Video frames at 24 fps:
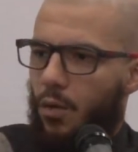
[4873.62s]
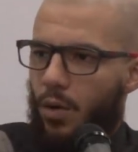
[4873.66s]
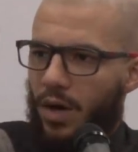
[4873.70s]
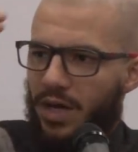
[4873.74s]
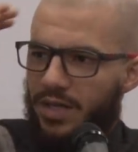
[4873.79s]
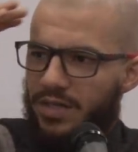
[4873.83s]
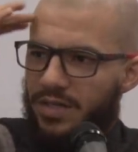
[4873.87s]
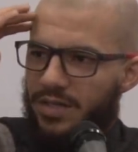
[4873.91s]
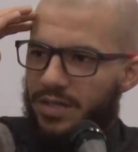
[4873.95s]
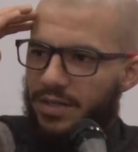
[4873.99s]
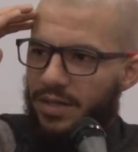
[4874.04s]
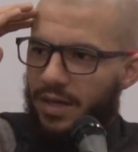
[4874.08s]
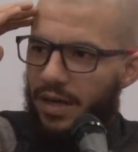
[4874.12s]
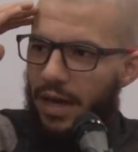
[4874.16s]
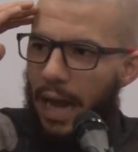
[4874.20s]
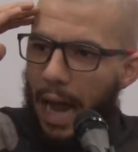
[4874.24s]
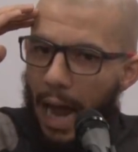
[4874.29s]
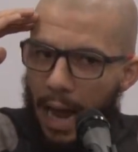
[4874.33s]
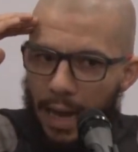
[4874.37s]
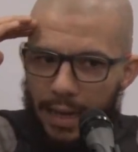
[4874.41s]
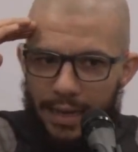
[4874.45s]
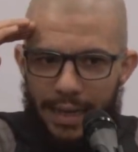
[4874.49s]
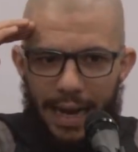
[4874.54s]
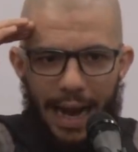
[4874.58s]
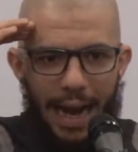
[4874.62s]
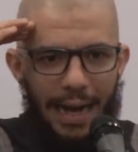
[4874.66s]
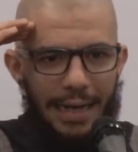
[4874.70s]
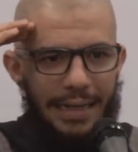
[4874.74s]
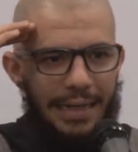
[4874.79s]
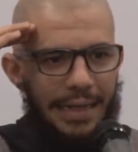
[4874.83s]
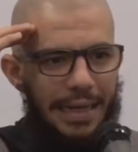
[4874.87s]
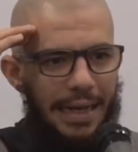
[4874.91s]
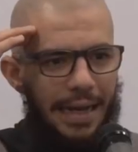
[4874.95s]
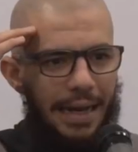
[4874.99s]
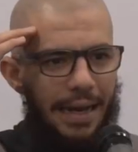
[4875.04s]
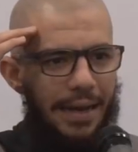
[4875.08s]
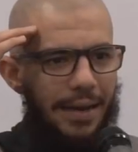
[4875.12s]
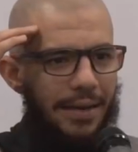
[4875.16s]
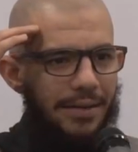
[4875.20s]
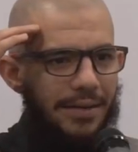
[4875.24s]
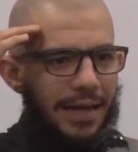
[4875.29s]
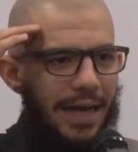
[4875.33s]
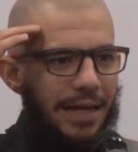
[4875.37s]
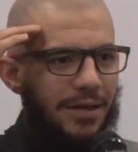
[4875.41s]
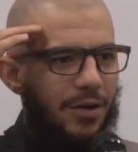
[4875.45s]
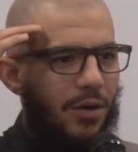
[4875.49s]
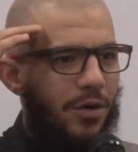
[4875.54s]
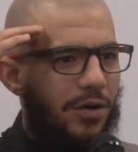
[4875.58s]
was
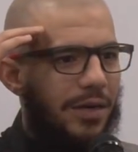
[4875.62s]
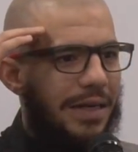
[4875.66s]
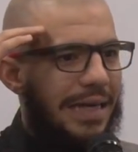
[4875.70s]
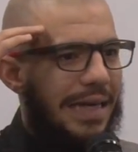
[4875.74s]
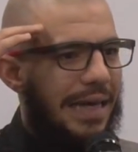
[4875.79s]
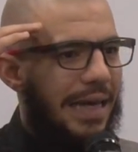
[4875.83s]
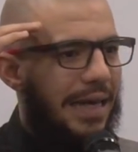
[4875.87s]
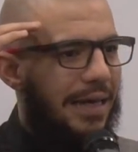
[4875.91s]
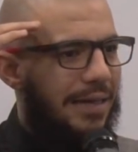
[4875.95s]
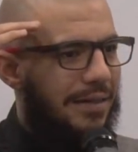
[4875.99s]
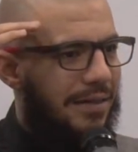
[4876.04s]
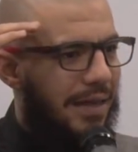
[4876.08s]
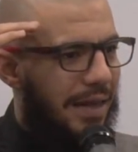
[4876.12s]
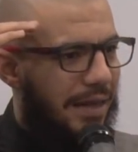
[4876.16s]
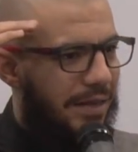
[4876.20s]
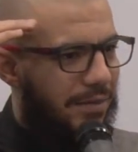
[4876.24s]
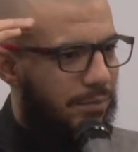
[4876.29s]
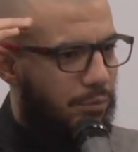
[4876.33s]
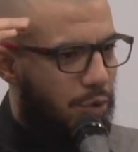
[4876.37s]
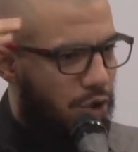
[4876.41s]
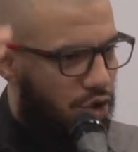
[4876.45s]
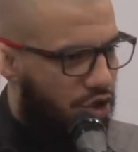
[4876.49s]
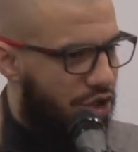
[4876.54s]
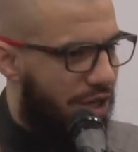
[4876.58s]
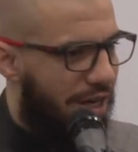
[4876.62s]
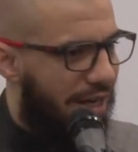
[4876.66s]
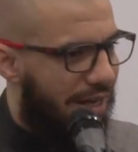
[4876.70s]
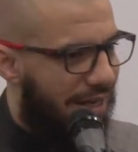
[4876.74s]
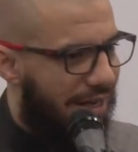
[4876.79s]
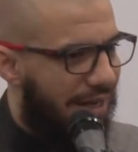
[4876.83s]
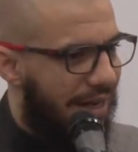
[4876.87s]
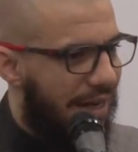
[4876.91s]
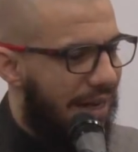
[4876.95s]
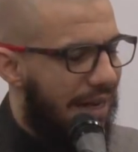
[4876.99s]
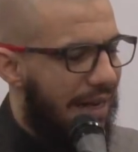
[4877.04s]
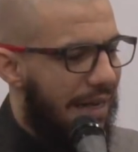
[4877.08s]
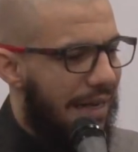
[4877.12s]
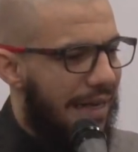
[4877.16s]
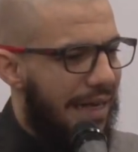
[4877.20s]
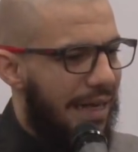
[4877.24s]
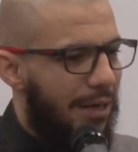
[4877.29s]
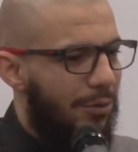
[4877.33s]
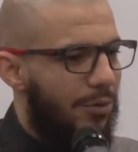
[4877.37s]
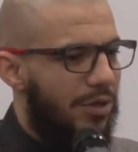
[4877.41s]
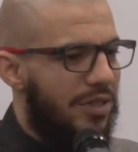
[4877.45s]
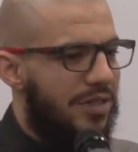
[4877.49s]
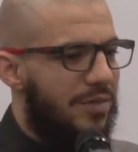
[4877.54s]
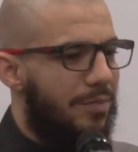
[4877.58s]
not only a mushrik,
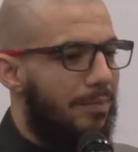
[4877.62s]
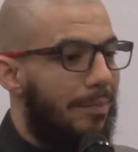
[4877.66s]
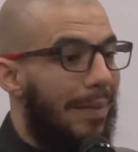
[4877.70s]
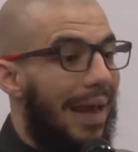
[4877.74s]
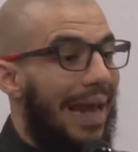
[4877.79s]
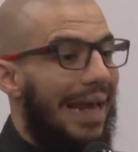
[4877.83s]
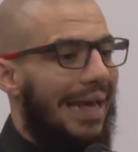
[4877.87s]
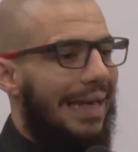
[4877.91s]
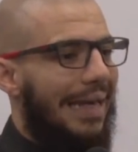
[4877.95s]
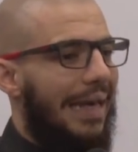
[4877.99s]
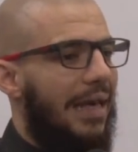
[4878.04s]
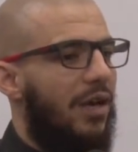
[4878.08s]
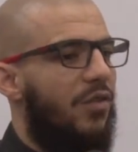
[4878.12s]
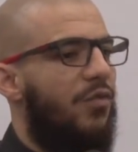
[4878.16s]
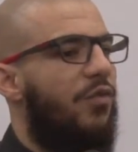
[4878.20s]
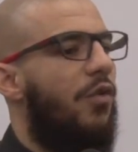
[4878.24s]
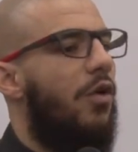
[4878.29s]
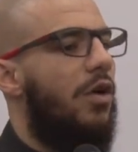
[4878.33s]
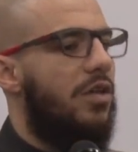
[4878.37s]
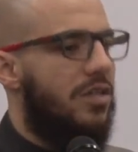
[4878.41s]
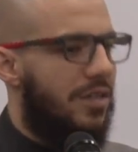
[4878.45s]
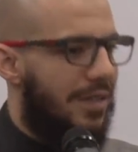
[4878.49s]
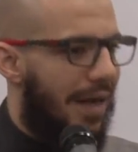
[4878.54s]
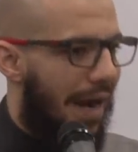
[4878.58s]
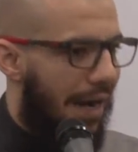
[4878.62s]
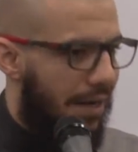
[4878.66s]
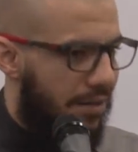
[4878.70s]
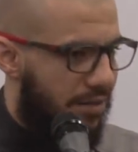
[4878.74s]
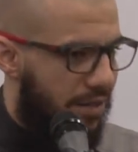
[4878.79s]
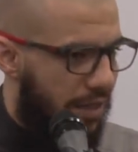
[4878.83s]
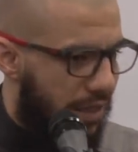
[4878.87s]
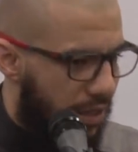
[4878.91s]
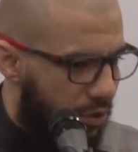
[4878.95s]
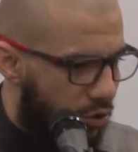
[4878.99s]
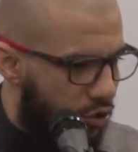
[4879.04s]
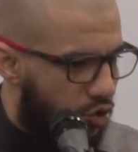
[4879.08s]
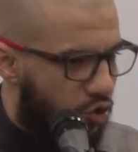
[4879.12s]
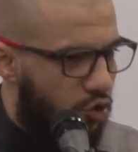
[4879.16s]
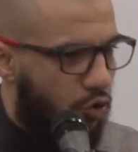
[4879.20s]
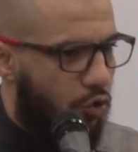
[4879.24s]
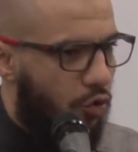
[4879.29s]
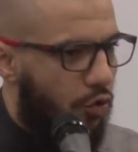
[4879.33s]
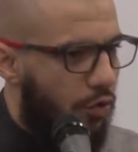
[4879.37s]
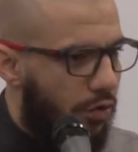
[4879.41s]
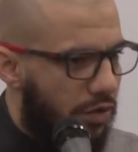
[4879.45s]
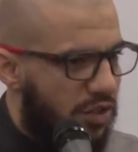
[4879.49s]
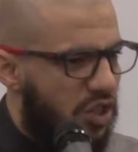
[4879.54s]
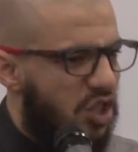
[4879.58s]
he was making false gods. He used
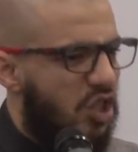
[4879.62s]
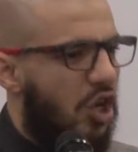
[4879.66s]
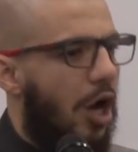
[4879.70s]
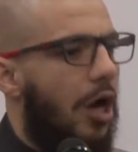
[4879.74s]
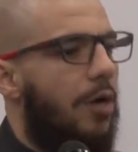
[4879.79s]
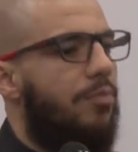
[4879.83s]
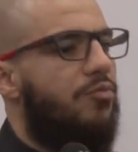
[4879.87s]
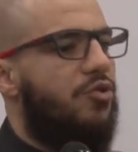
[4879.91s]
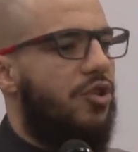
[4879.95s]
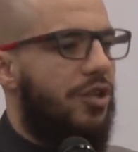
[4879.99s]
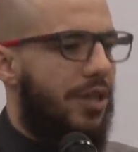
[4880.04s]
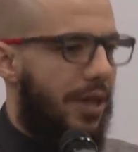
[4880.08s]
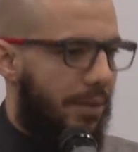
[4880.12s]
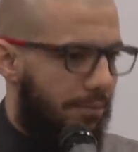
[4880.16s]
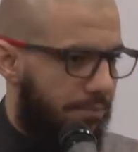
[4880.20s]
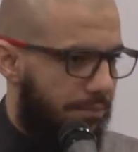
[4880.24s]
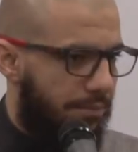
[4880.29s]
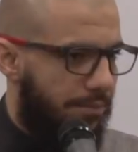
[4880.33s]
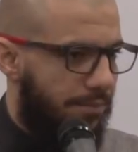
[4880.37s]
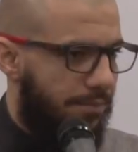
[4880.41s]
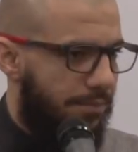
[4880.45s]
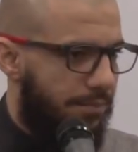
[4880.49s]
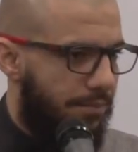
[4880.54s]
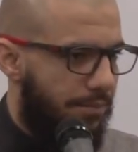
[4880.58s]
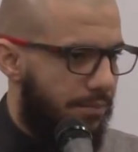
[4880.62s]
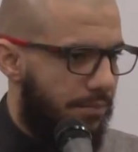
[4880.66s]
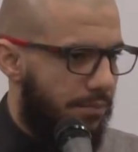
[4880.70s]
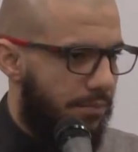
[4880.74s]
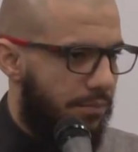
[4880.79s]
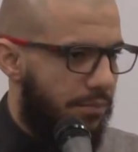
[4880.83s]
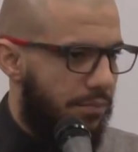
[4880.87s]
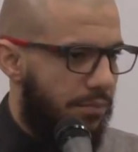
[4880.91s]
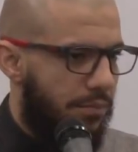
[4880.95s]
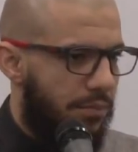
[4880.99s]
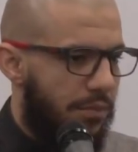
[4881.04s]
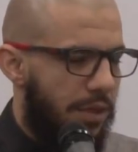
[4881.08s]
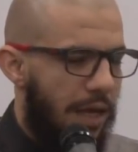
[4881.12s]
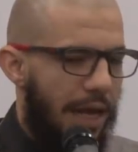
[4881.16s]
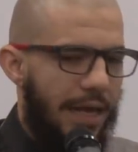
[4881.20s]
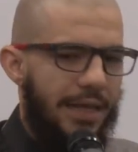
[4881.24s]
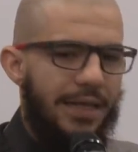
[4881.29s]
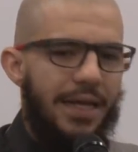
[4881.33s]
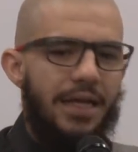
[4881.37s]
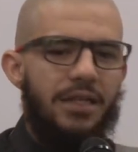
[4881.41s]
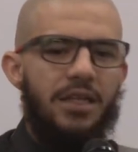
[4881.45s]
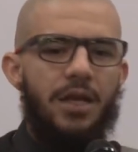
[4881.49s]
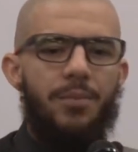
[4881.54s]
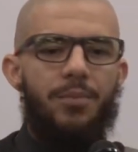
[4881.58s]
to sculpture them.
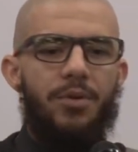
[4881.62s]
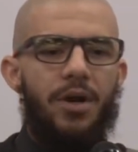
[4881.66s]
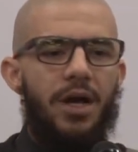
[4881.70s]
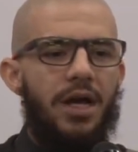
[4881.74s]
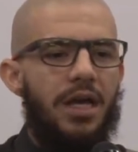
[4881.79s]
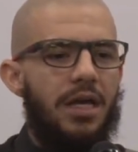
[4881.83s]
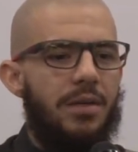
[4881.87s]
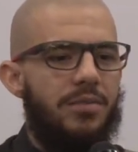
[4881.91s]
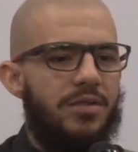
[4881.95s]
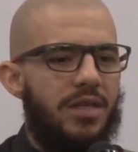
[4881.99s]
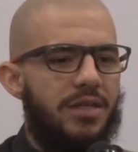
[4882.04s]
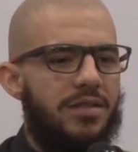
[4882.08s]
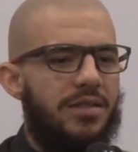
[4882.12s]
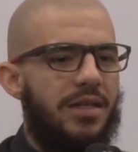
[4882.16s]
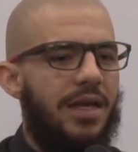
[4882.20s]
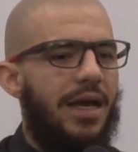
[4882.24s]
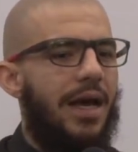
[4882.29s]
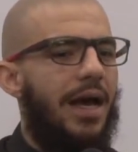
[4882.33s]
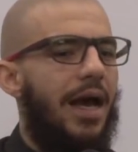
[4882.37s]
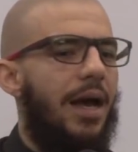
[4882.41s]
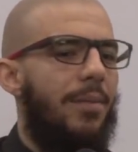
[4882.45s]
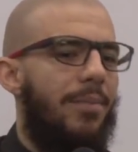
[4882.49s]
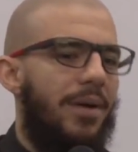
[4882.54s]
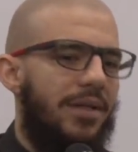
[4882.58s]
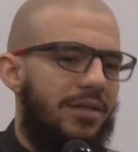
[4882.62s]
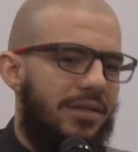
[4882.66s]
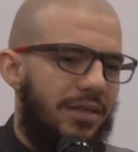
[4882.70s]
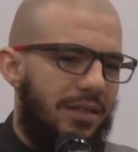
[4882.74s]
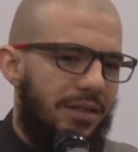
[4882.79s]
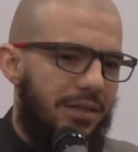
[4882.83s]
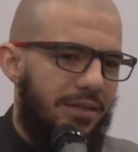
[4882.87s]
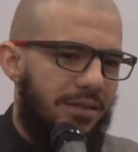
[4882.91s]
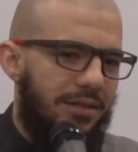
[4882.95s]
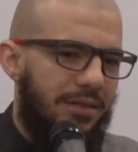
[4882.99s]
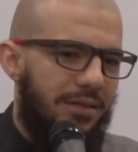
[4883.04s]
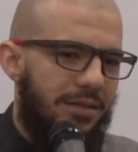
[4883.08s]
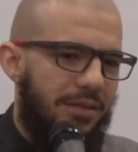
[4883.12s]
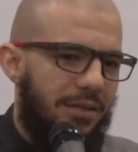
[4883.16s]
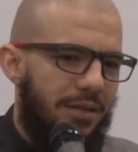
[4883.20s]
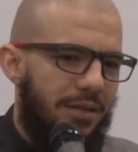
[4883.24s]
And yet Ibrahim says, Ya Abati,